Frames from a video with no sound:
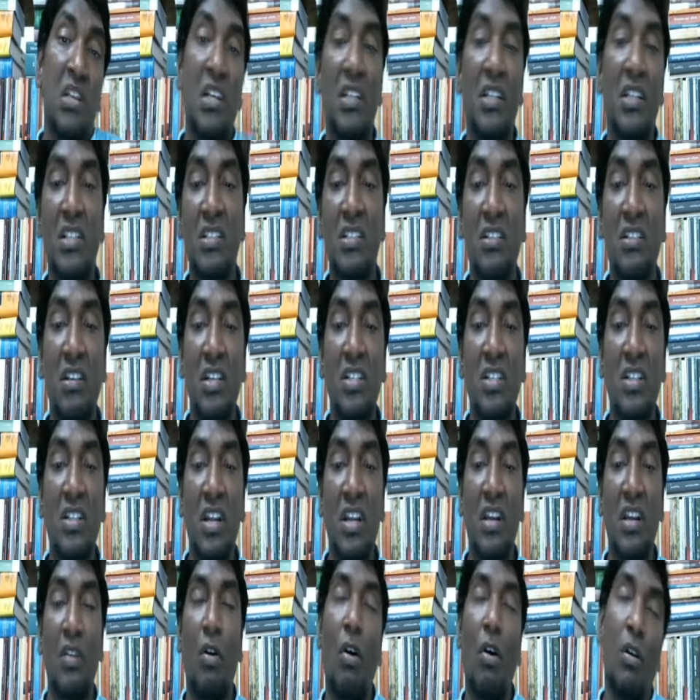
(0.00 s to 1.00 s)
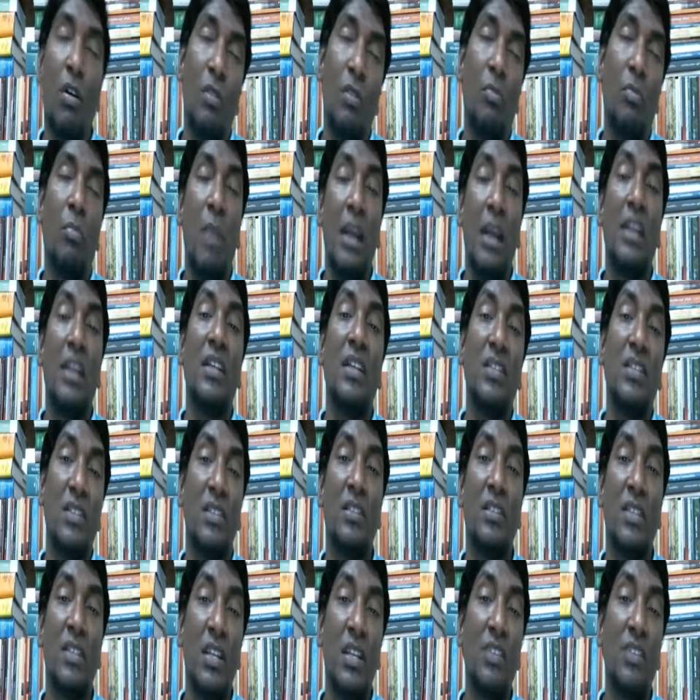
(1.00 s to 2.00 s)
discretion or
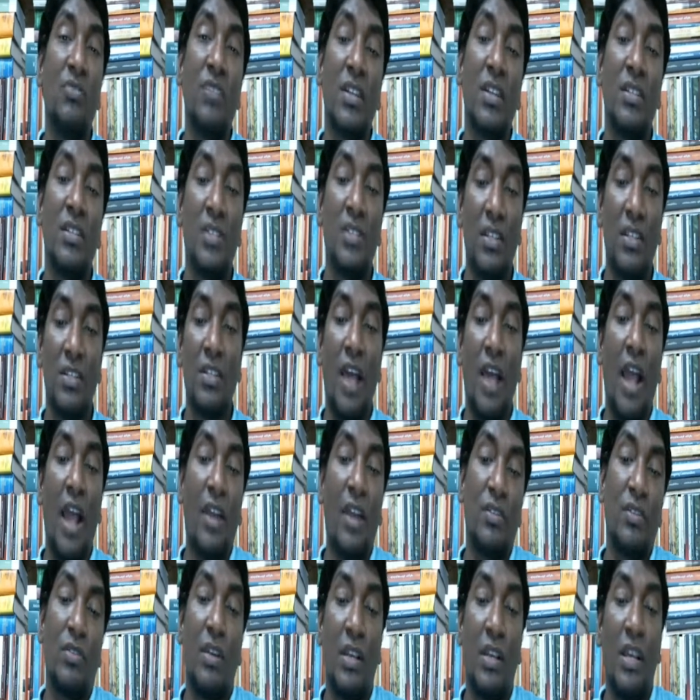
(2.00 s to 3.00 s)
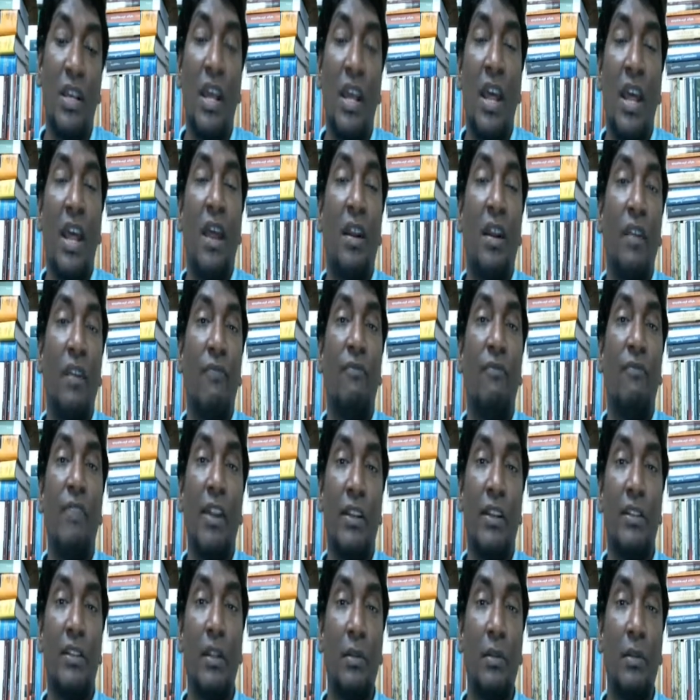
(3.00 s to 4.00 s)
manager's interest is actually
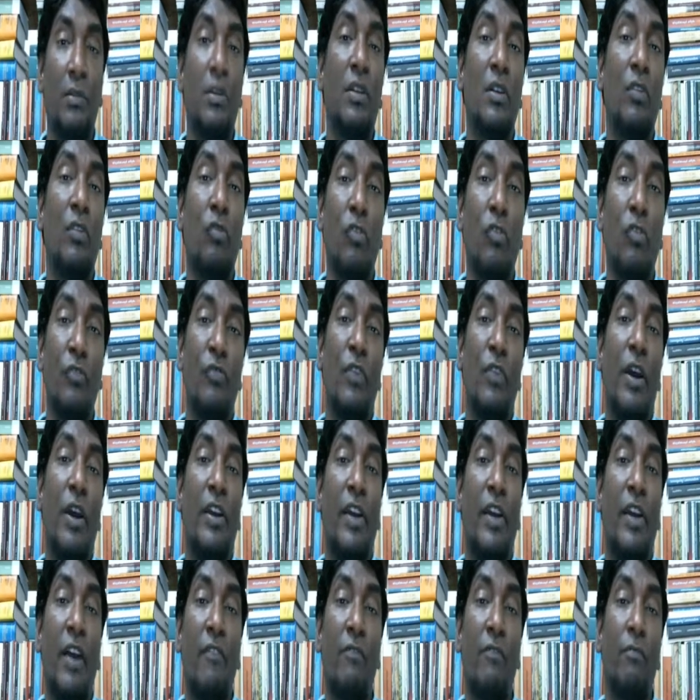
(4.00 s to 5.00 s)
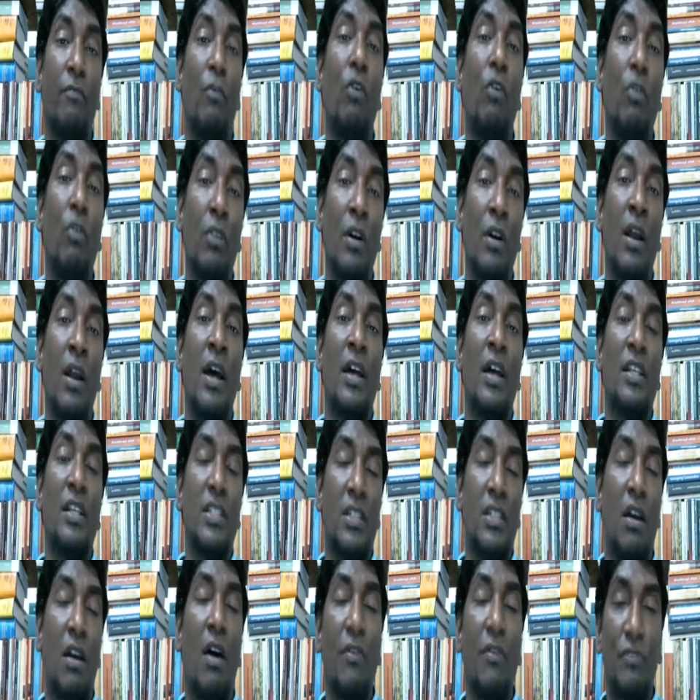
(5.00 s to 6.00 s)
reflect that you know if i have more
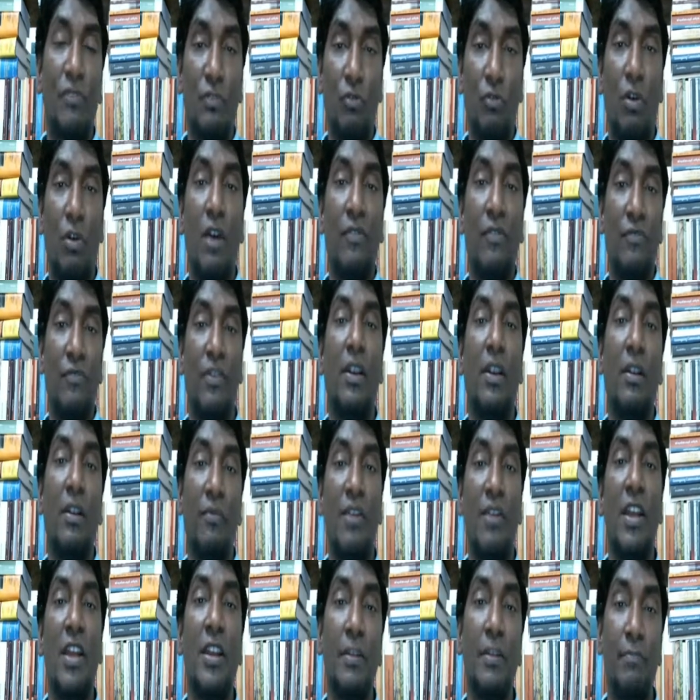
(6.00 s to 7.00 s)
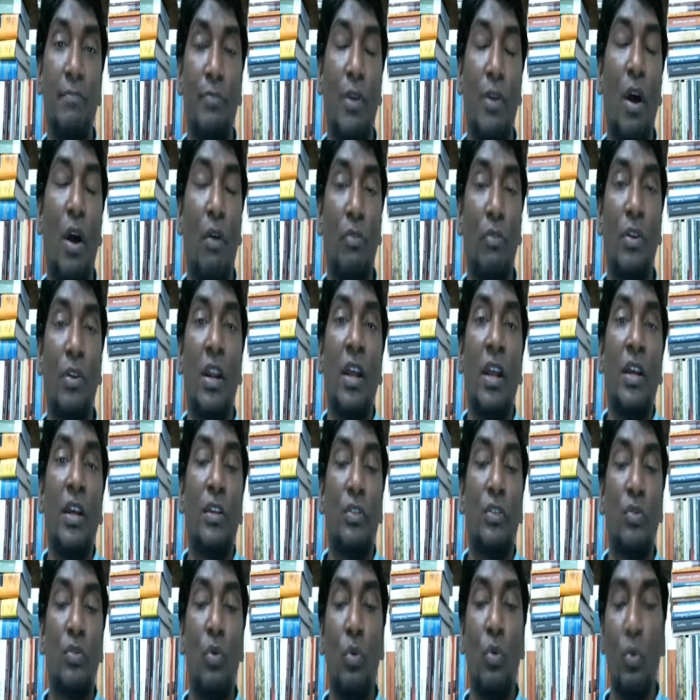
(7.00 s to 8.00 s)
staff so i feel very proud
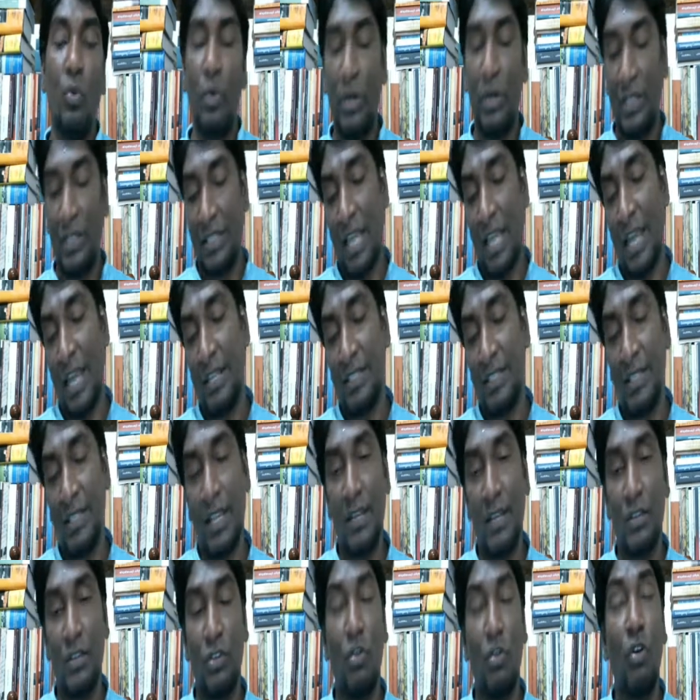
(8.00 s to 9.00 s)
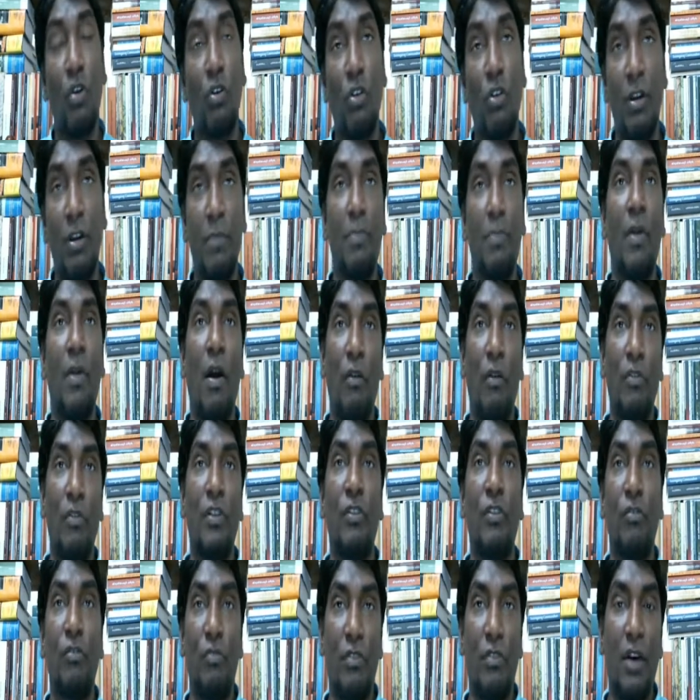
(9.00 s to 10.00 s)
so in that sense not only really proud you
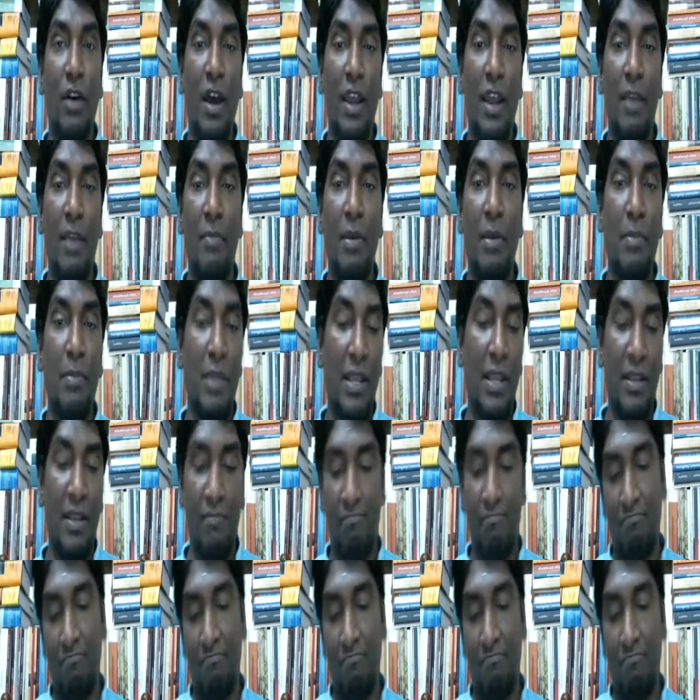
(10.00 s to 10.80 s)
know i maybe